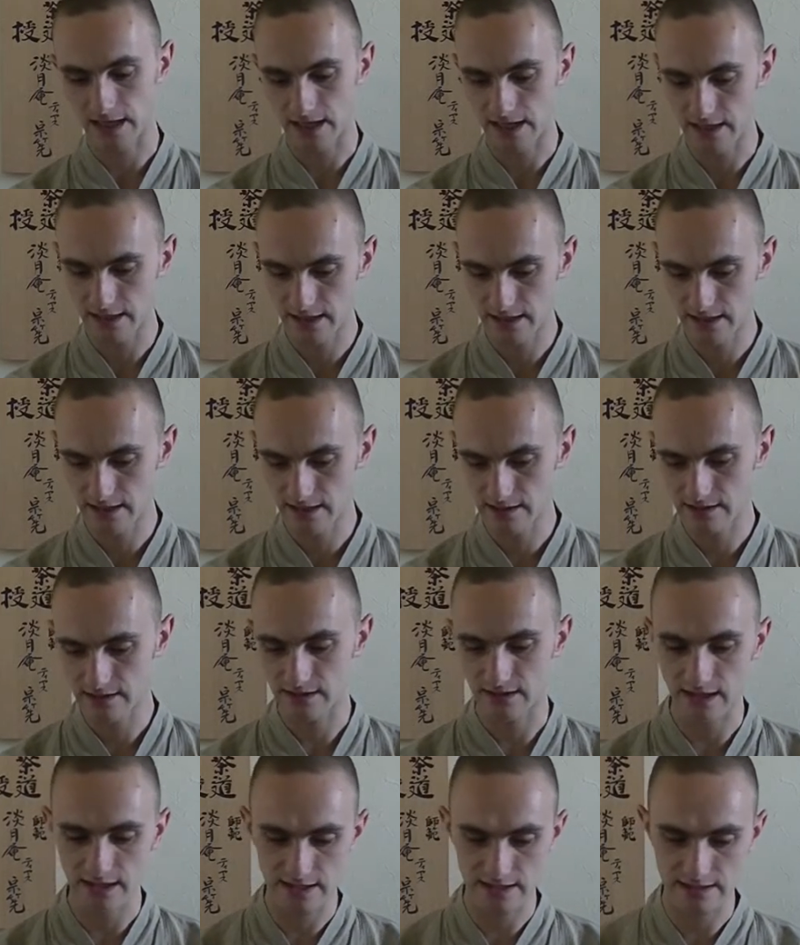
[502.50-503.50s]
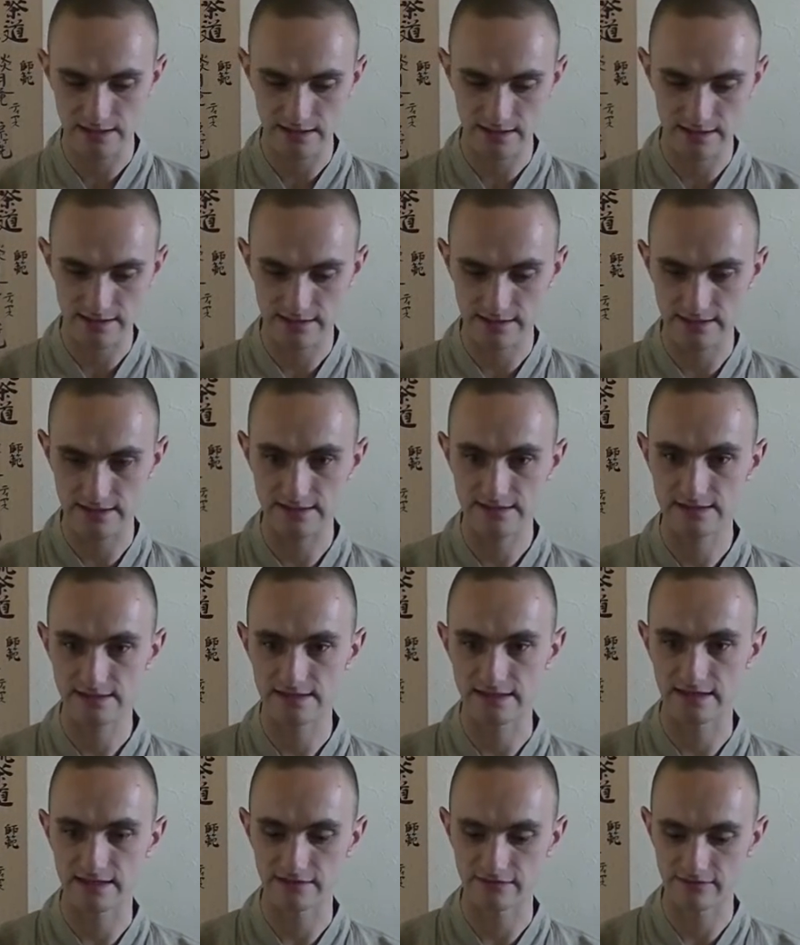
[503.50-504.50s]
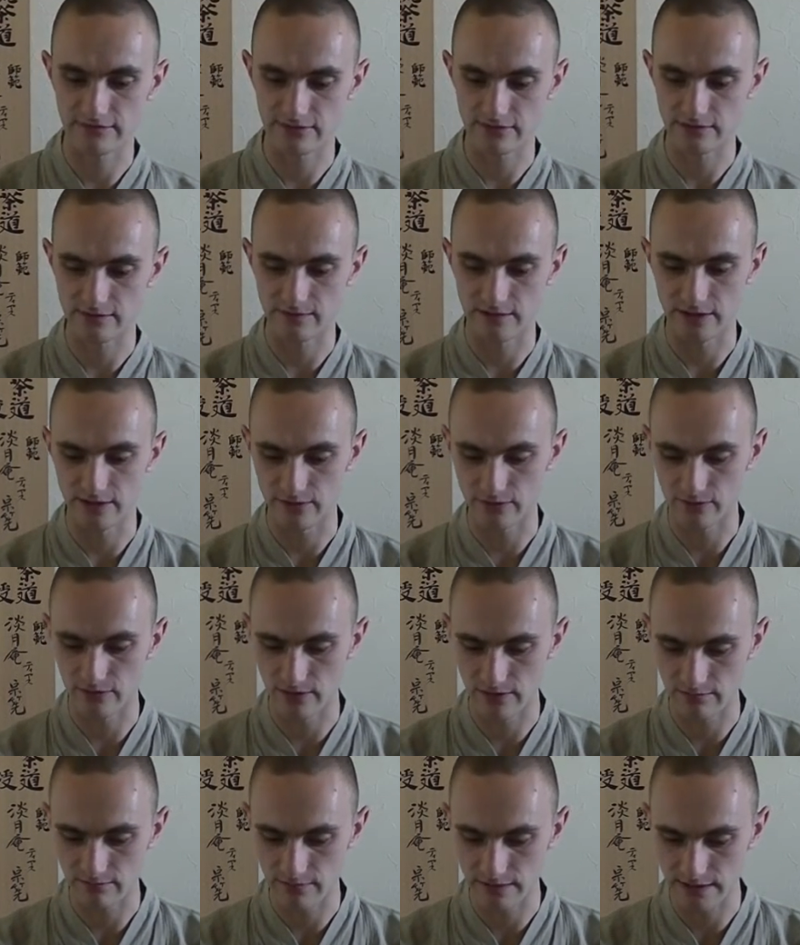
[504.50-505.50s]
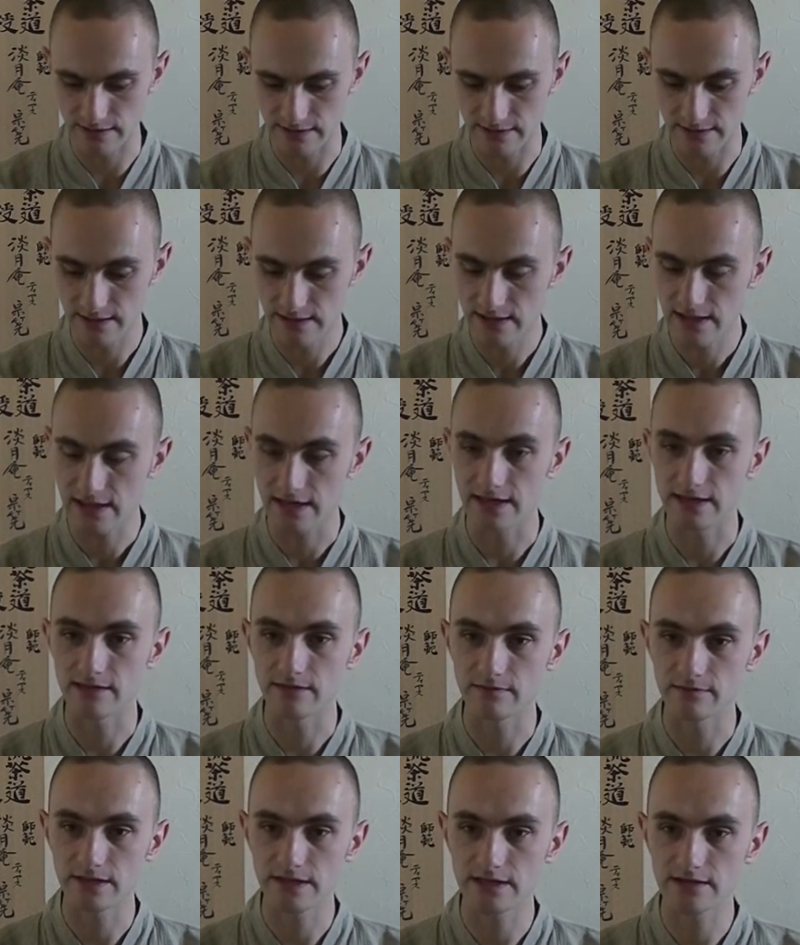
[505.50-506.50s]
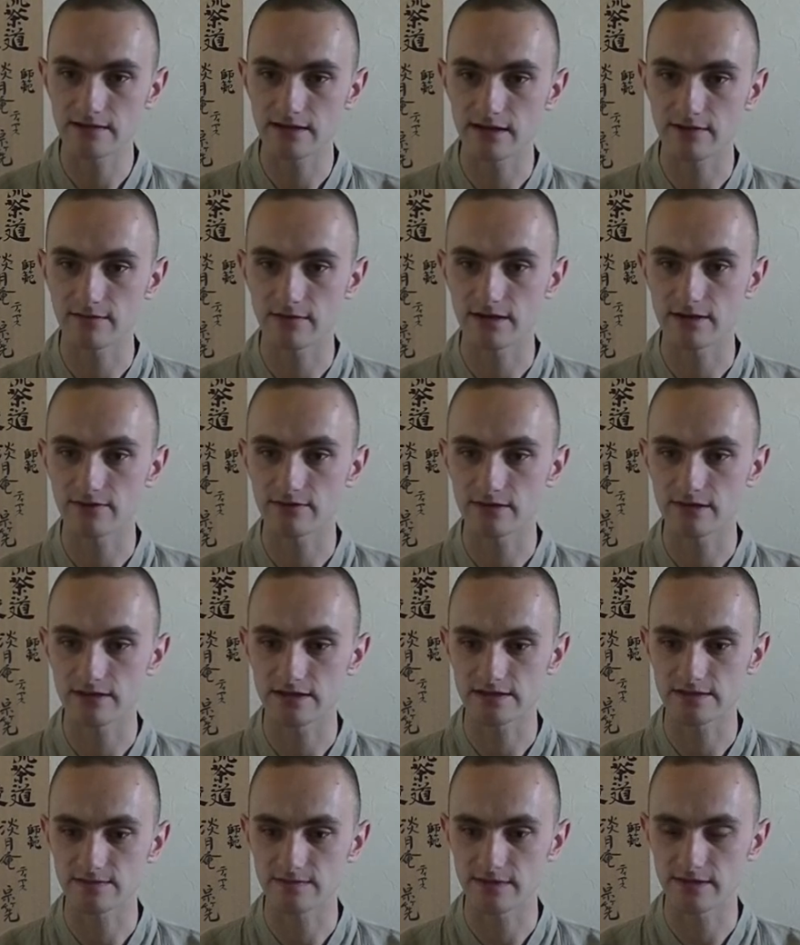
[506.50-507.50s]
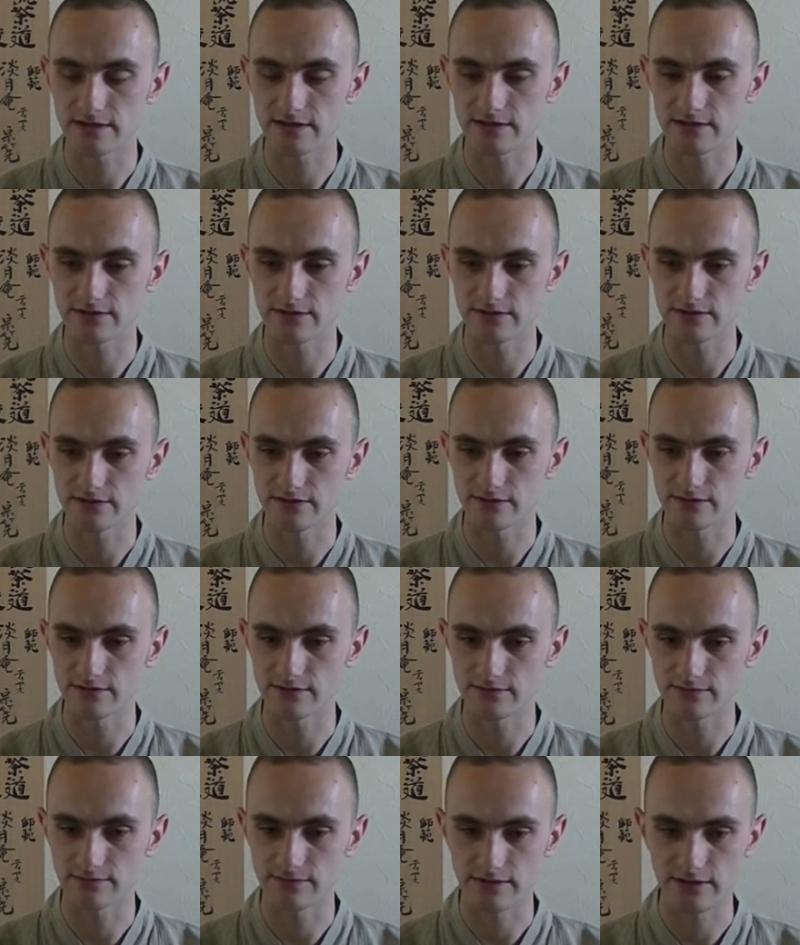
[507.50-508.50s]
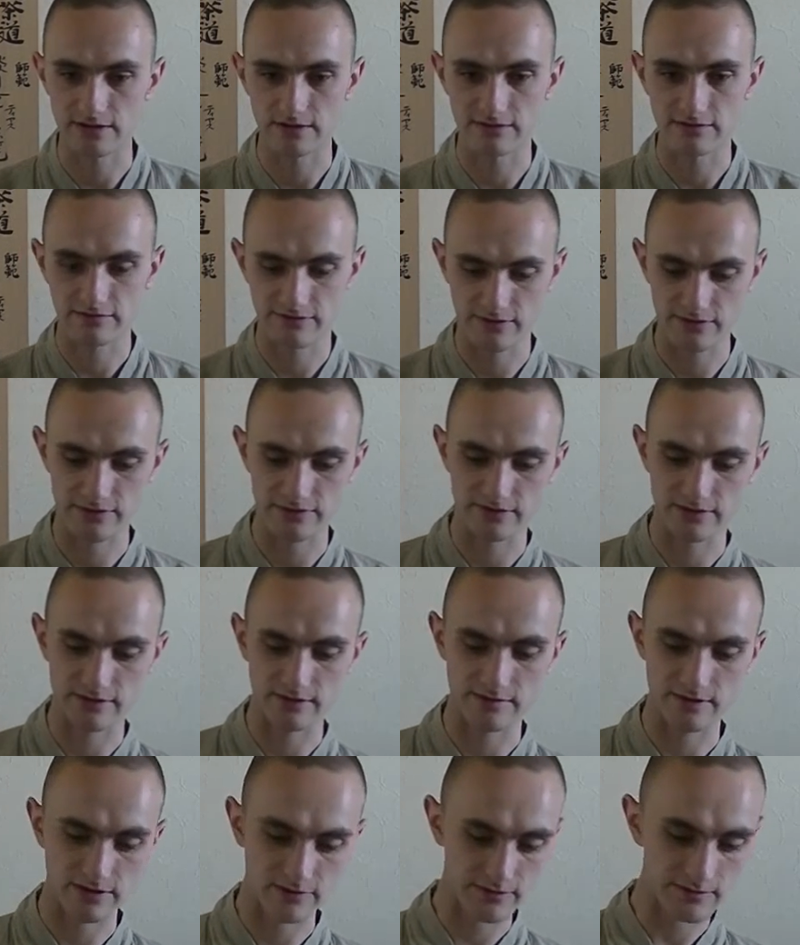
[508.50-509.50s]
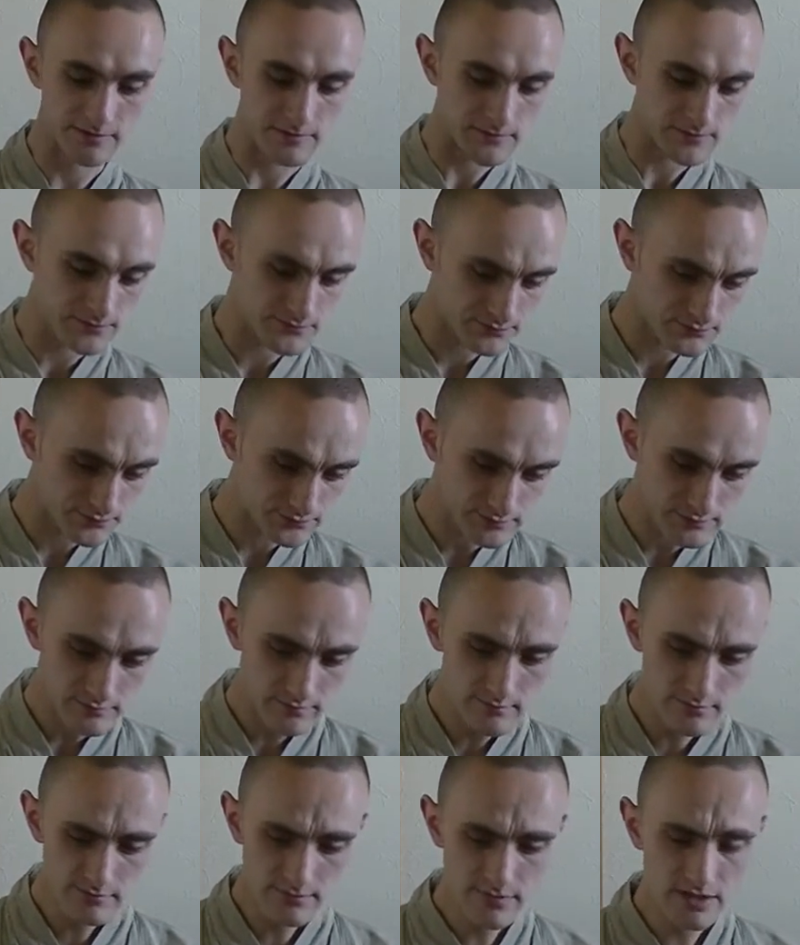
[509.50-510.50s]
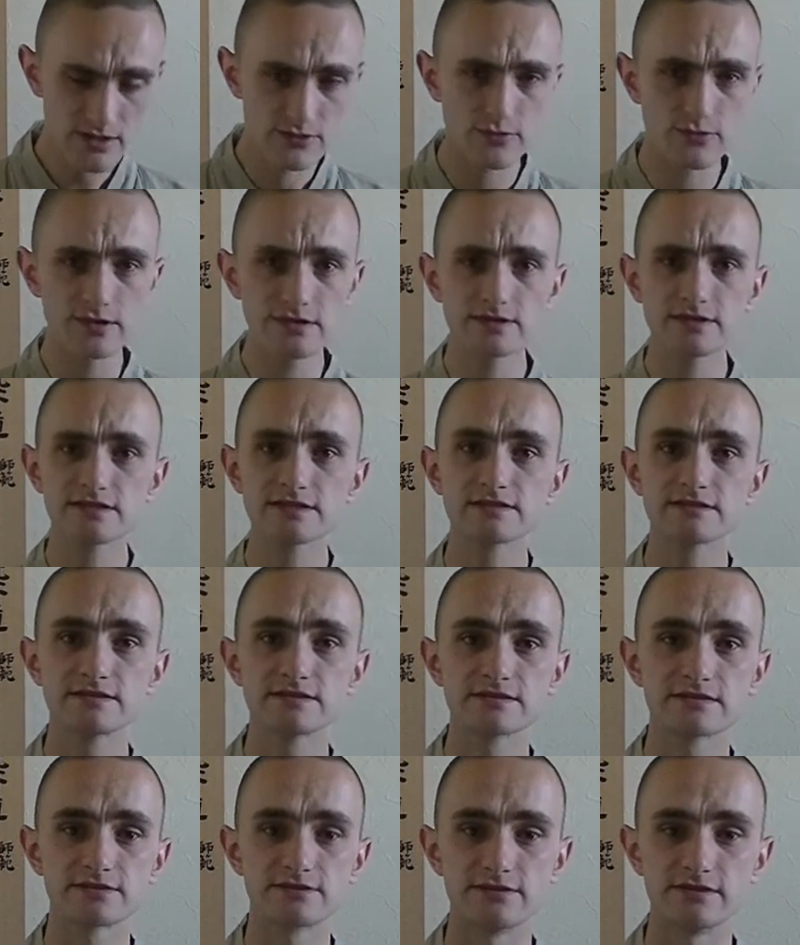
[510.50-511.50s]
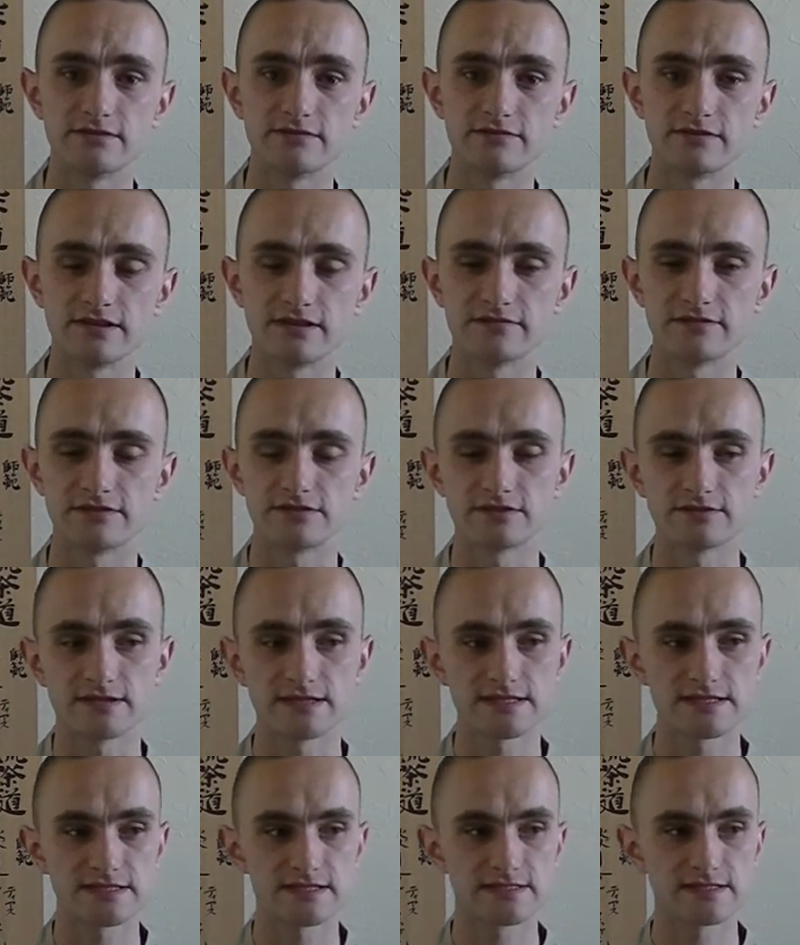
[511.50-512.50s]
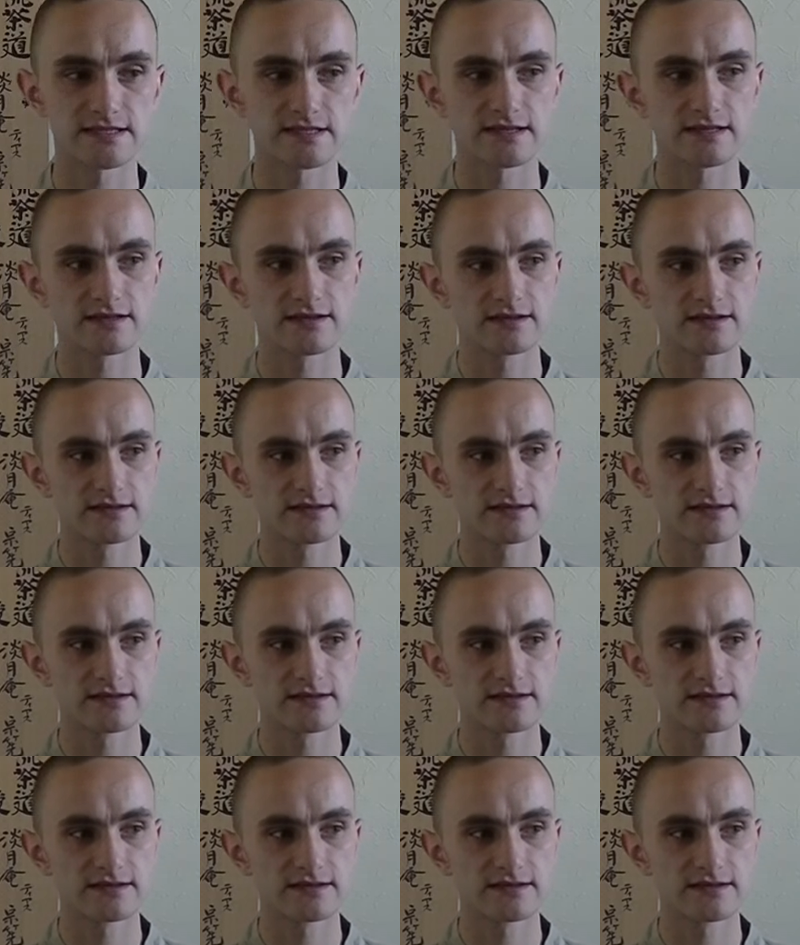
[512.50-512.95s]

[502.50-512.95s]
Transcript: And I let this stand for about 1 minute. And in the meantime, I will explain to you further about what this does to your flavor. So as I said,